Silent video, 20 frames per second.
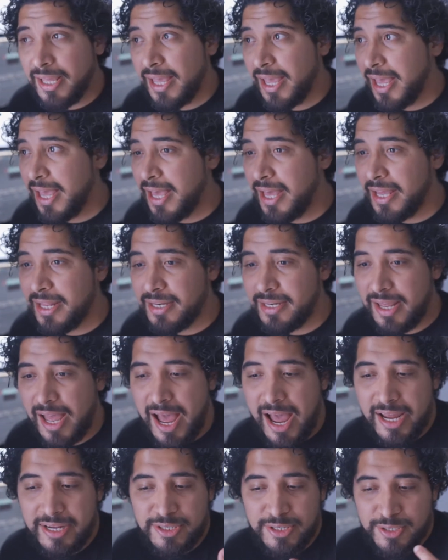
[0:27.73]
And
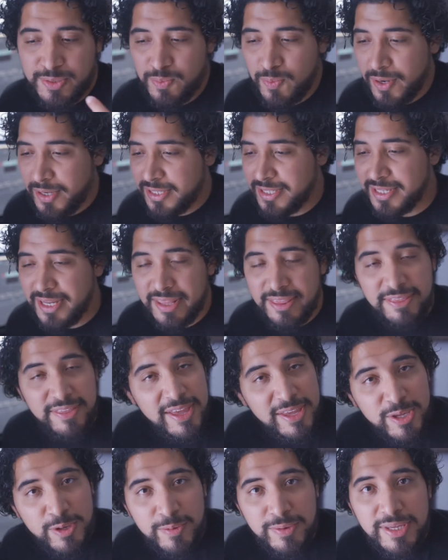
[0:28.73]
I just want to say
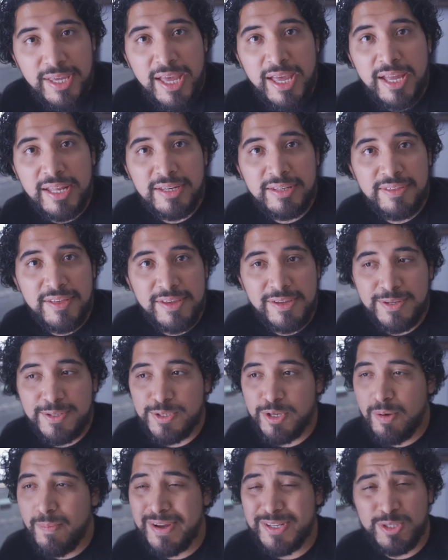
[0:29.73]
thank you again. Thank you
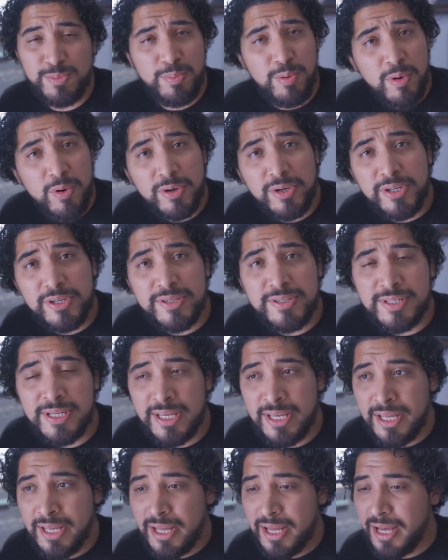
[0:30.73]
to all my supporters,
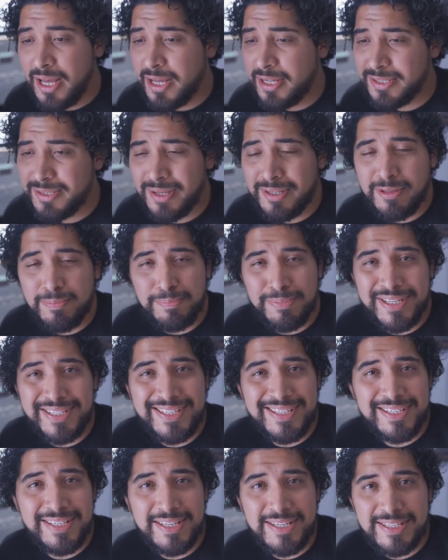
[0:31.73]
to all the
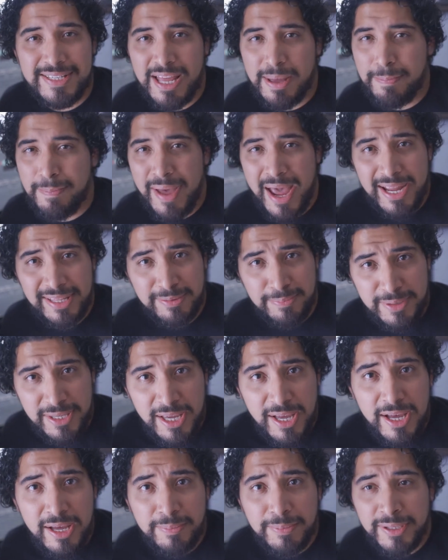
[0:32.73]
businesses that backed me
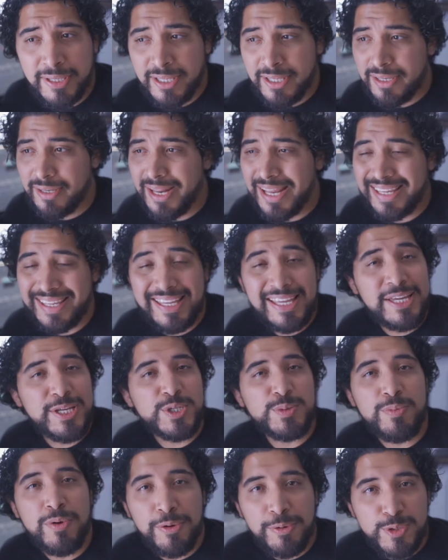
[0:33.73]
up, like
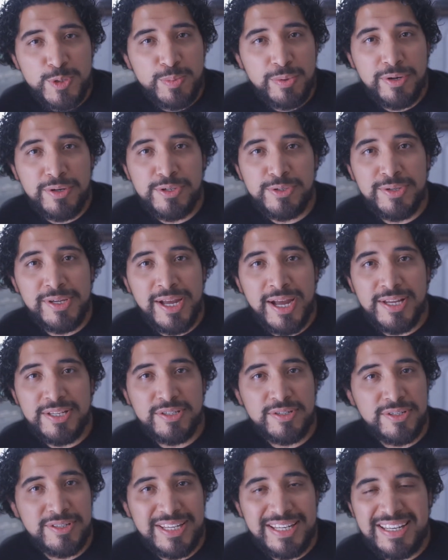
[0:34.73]
Kies Motorsports. You
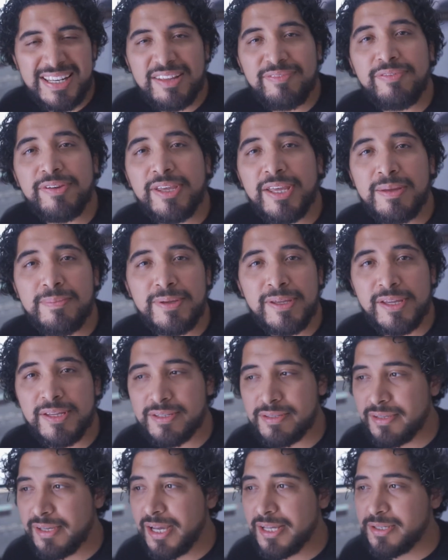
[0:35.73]
guys are significant
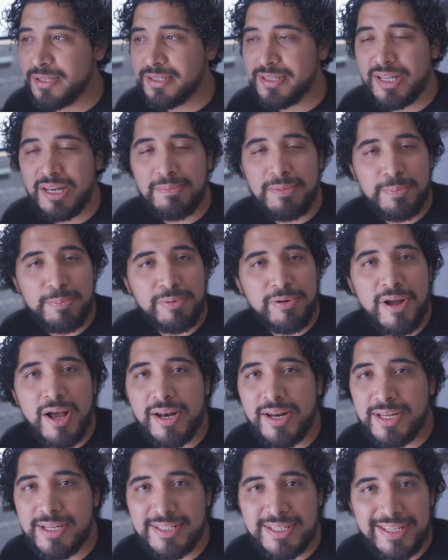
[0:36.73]
because you guys are sending me
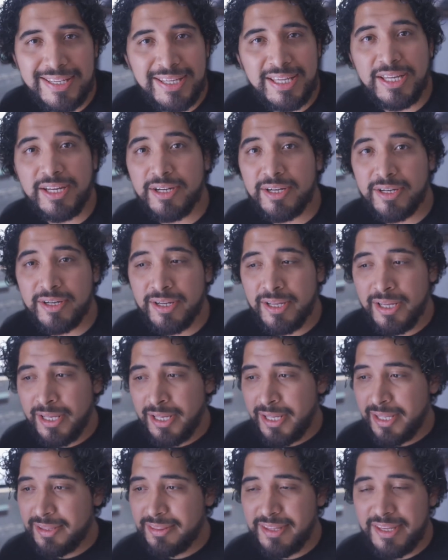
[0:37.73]
products and gear,
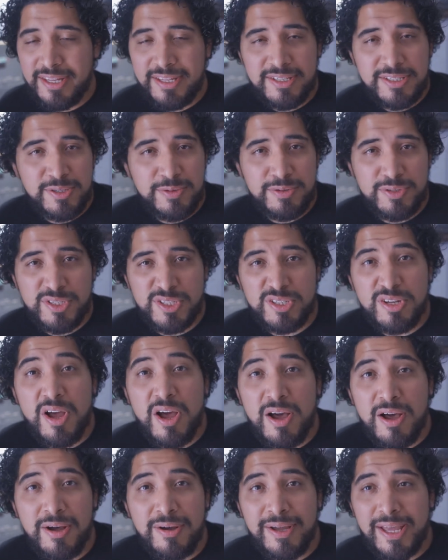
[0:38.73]
things to
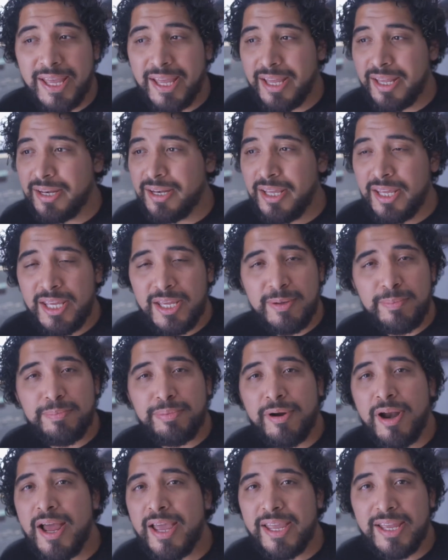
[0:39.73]
install. And
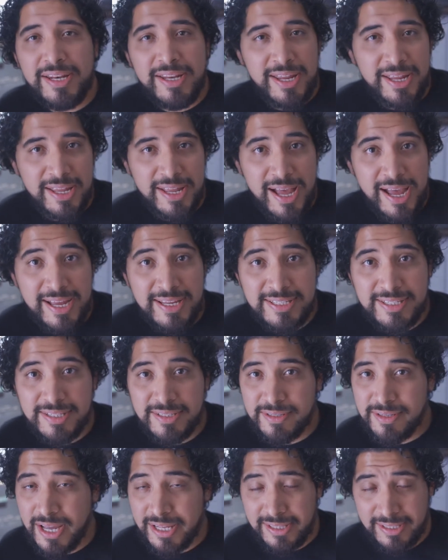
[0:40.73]
Brian and guys
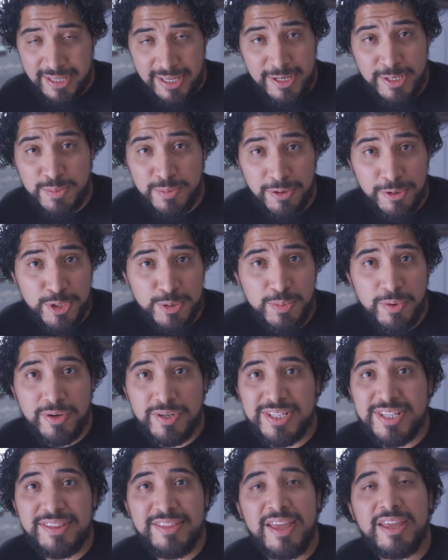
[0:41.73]
at Kies
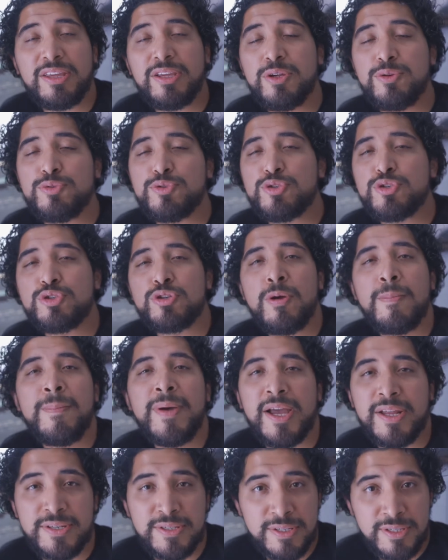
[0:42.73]
Motorsports, thank you so
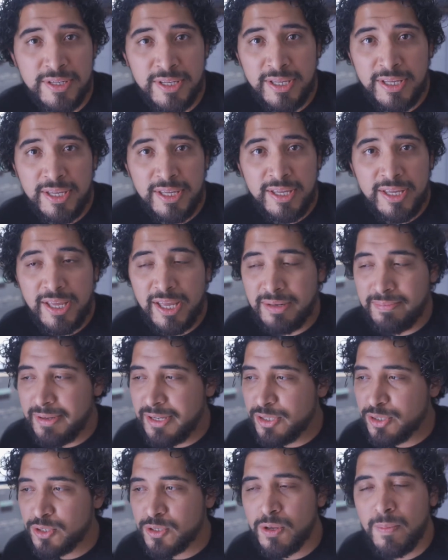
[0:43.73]
much. It
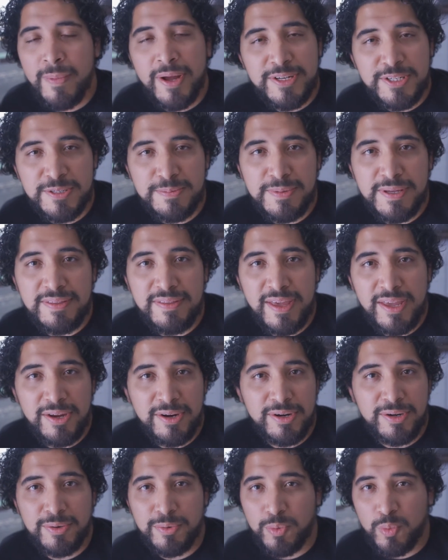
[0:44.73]
means so much to me that
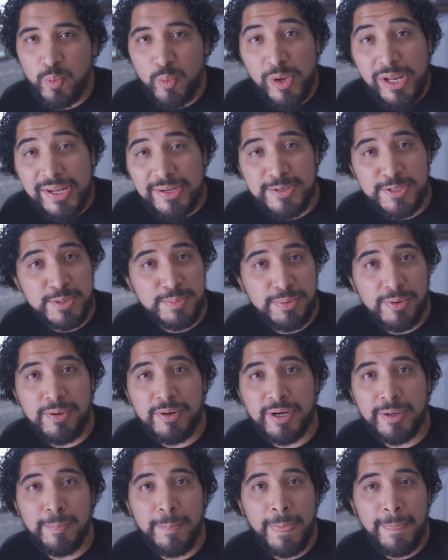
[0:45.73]
you're willing to
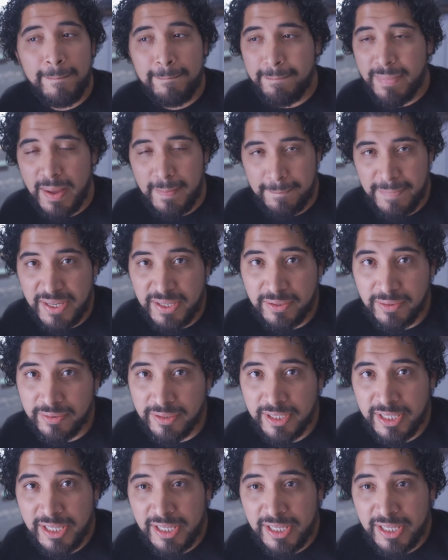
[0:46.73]
support my build.